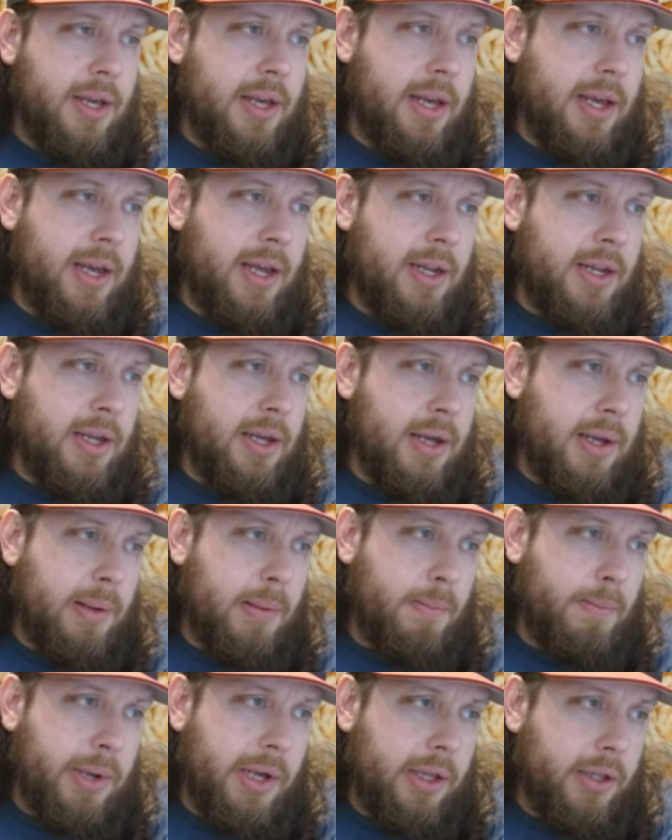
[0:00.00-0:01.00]
and
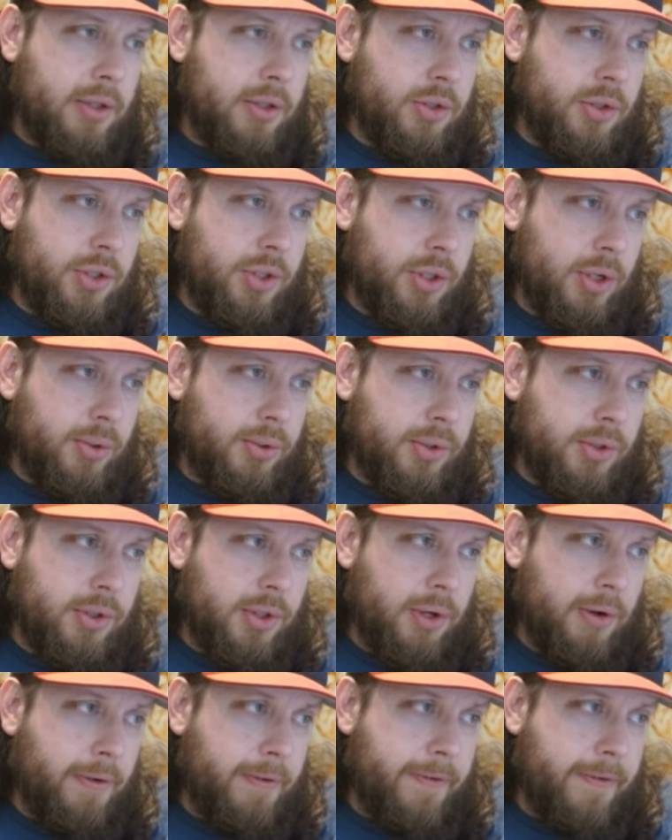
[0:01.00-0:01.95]
BelGioioso